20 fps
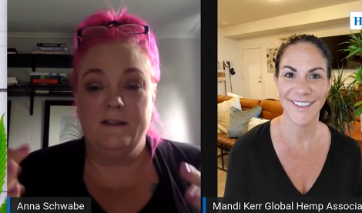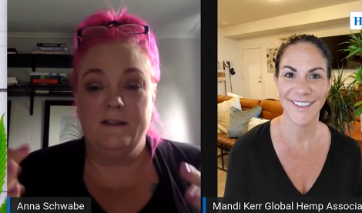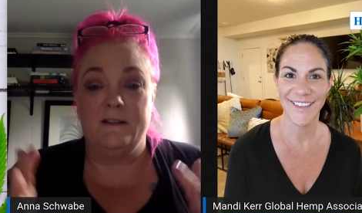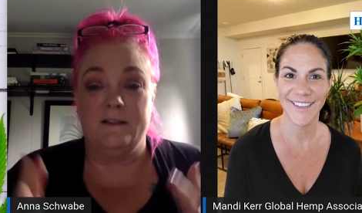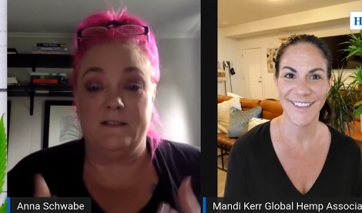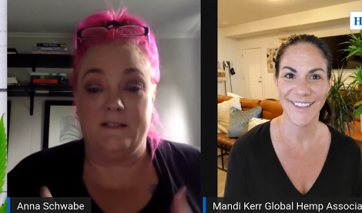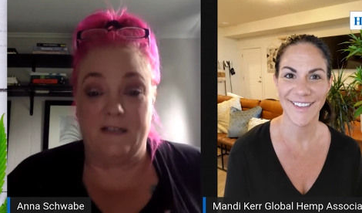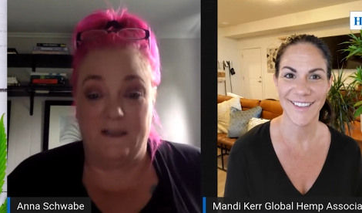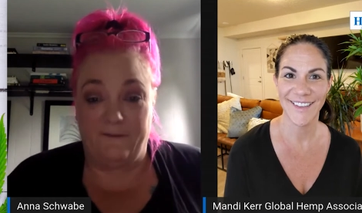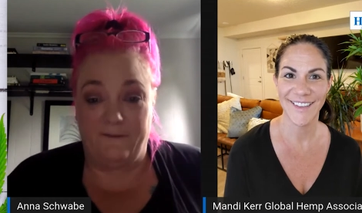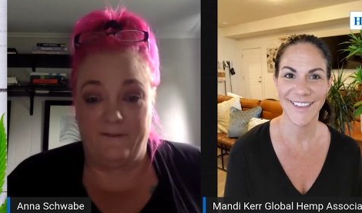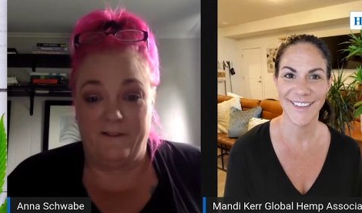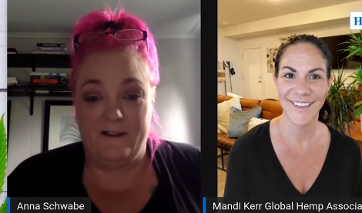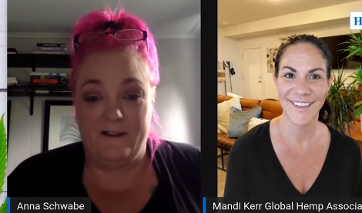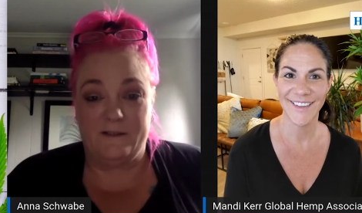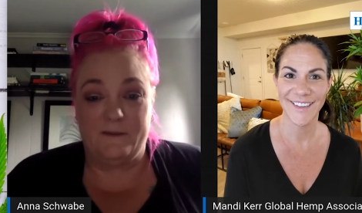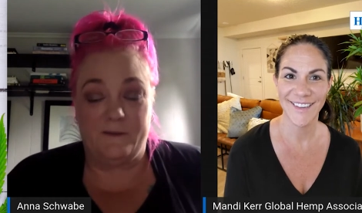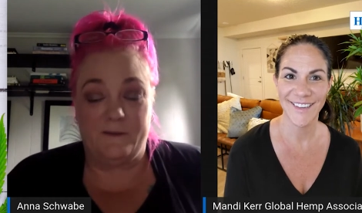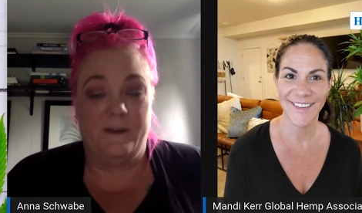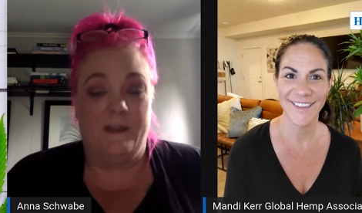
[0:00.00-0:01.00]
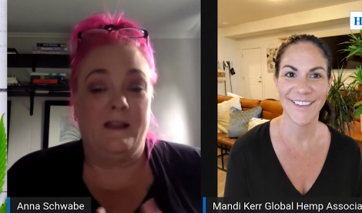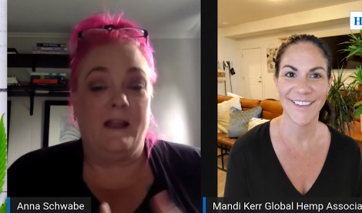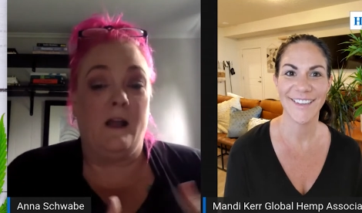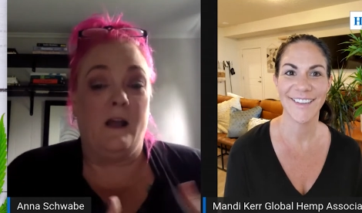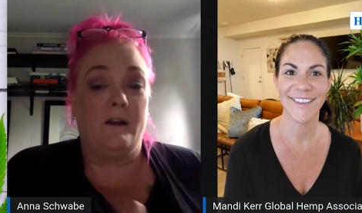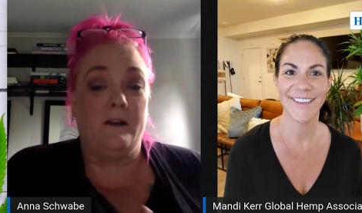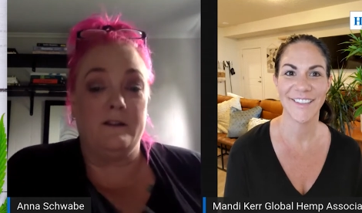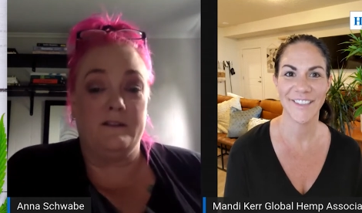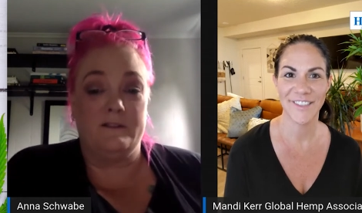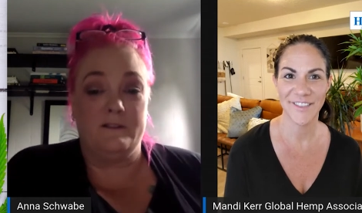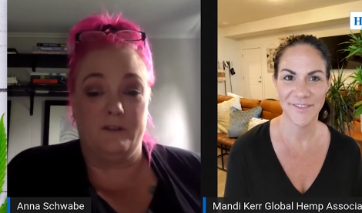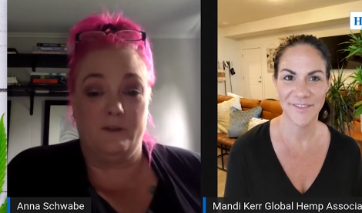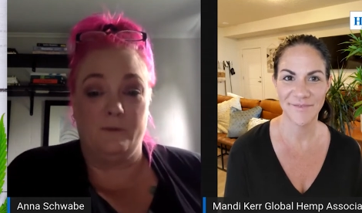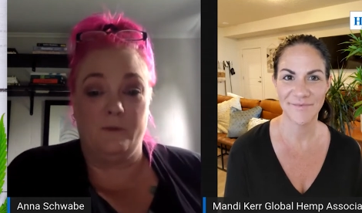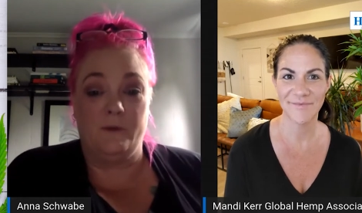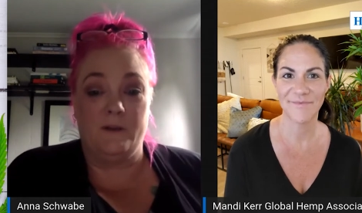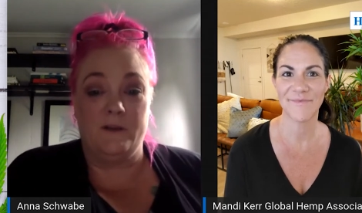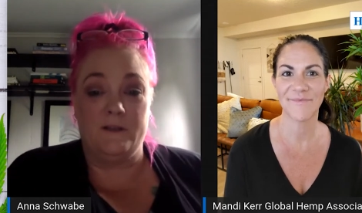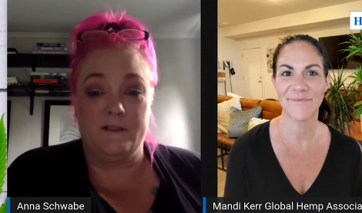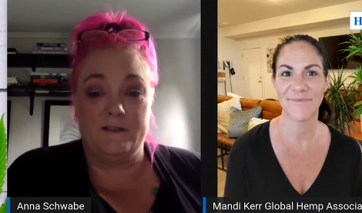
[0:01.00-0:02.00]
Speaker 1: the difference between how
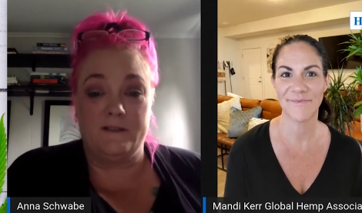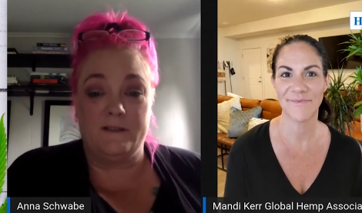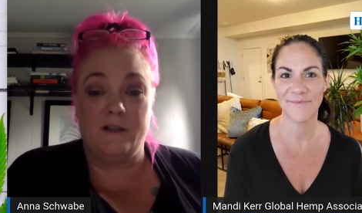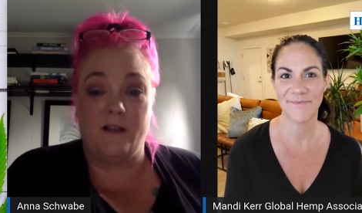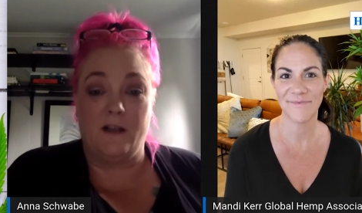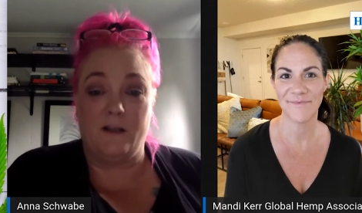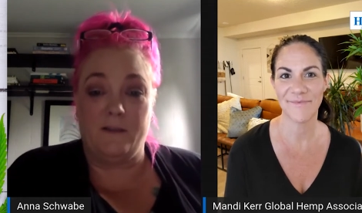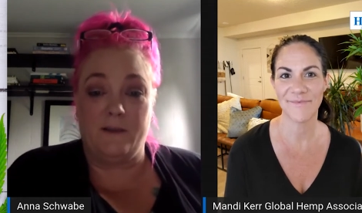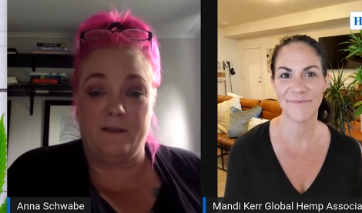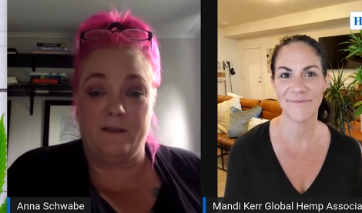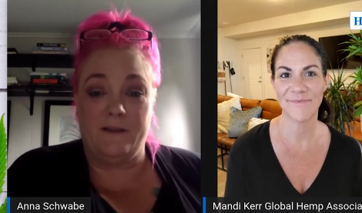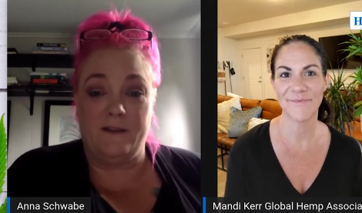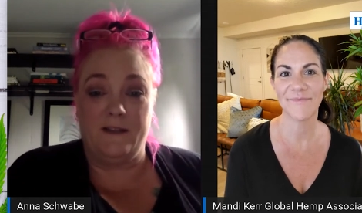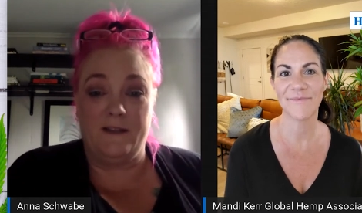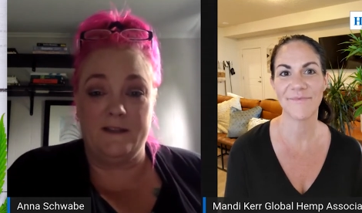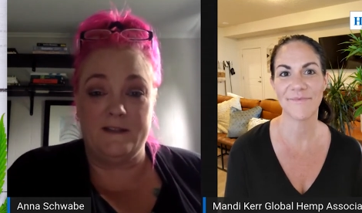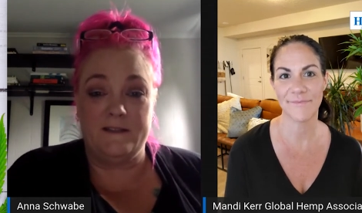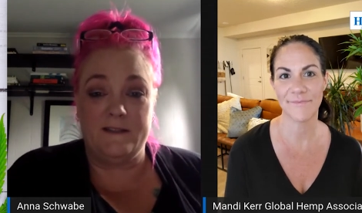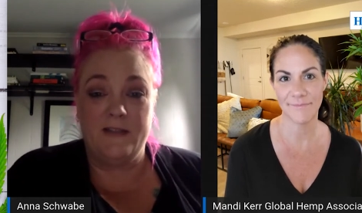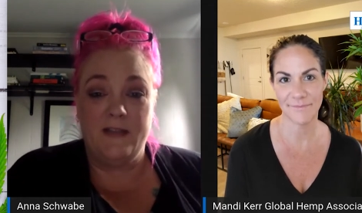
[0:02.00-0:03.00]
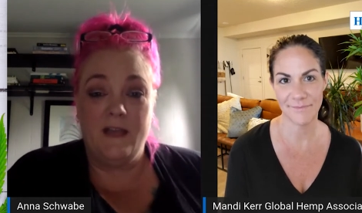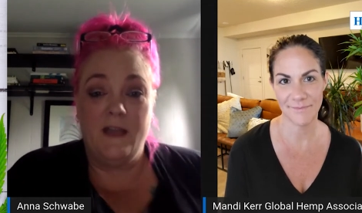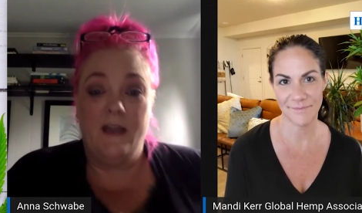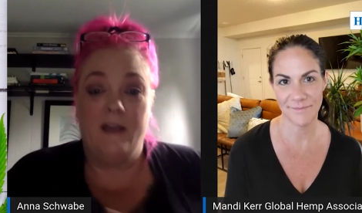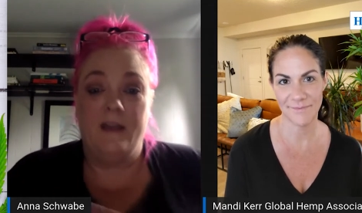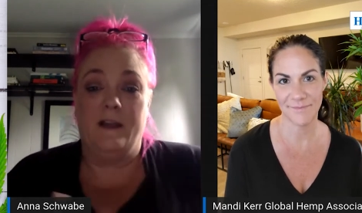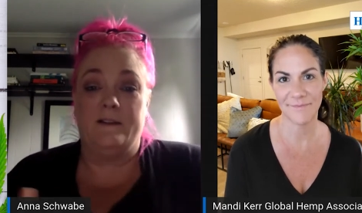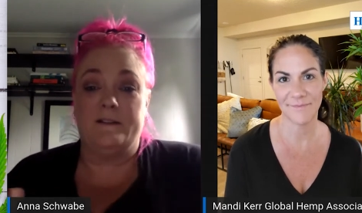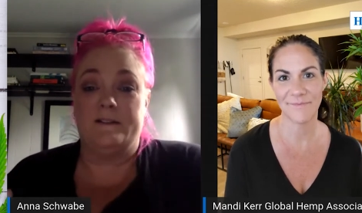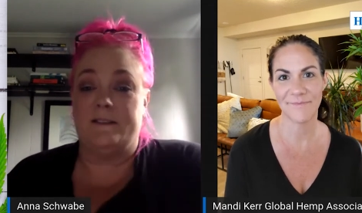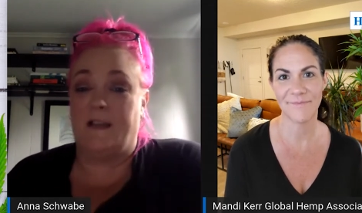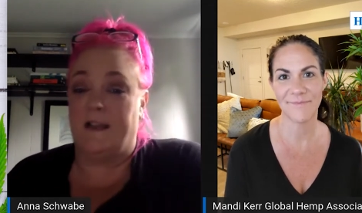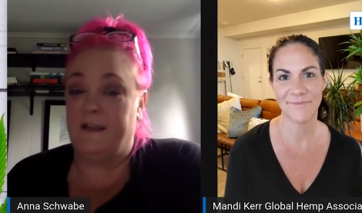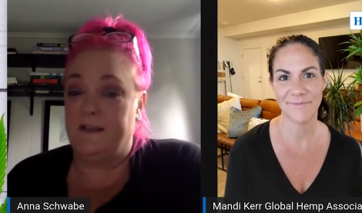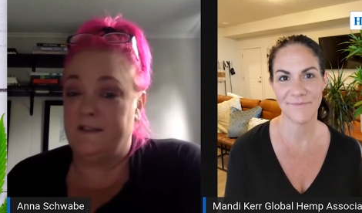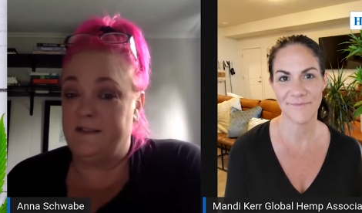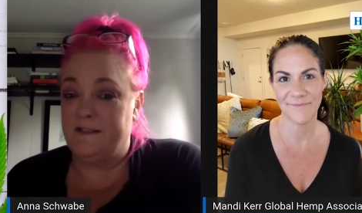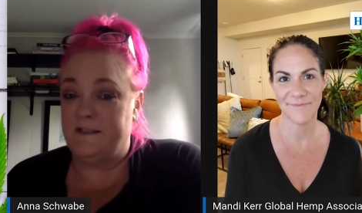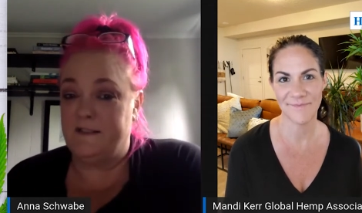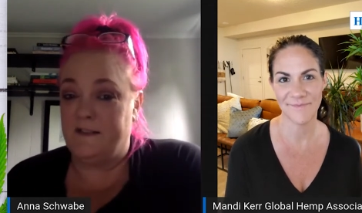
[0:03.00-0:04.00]
consumers talk about things and how
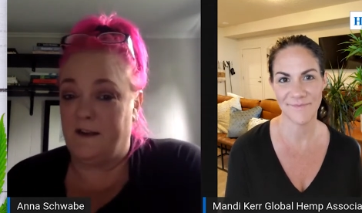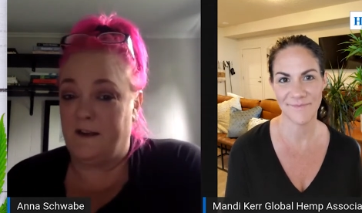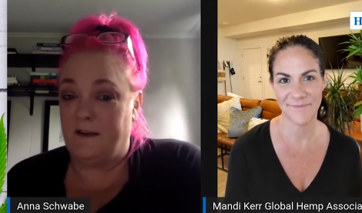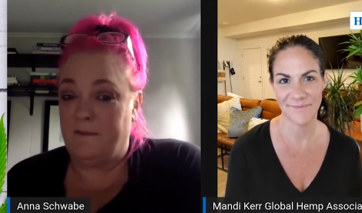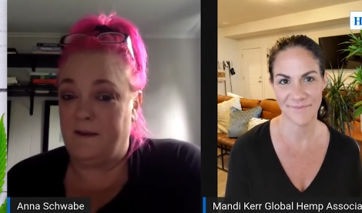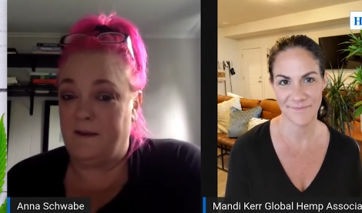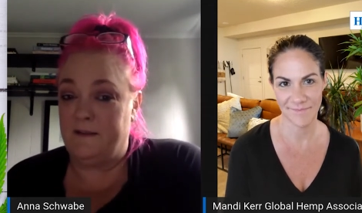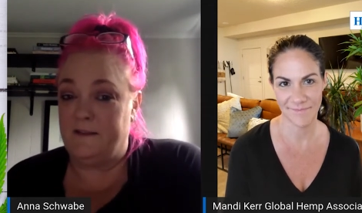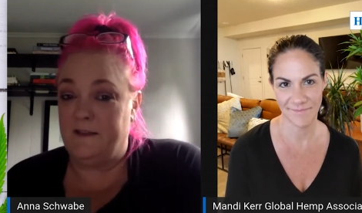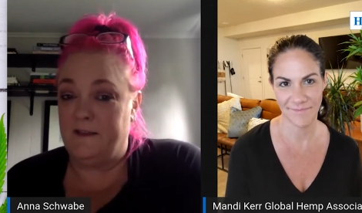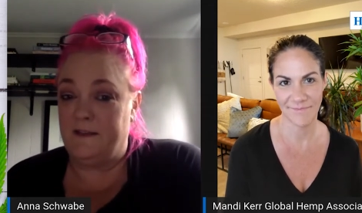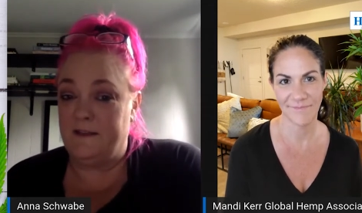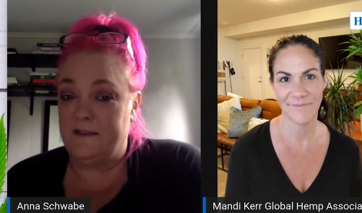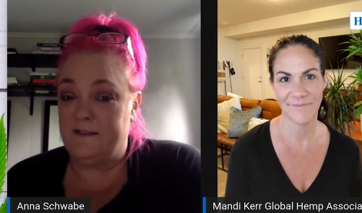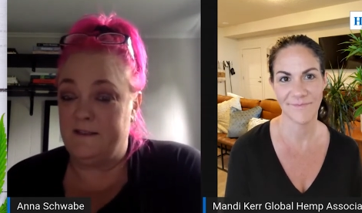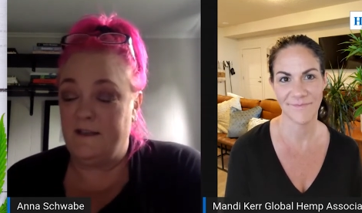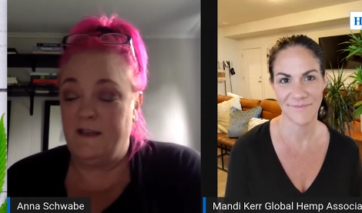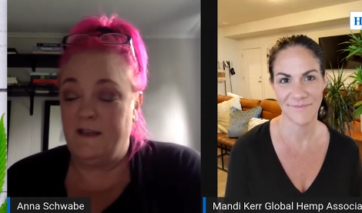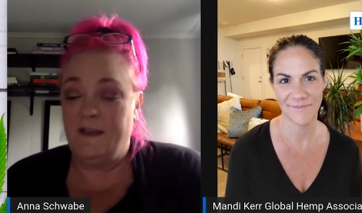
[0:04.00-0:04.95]
scientists talk about things,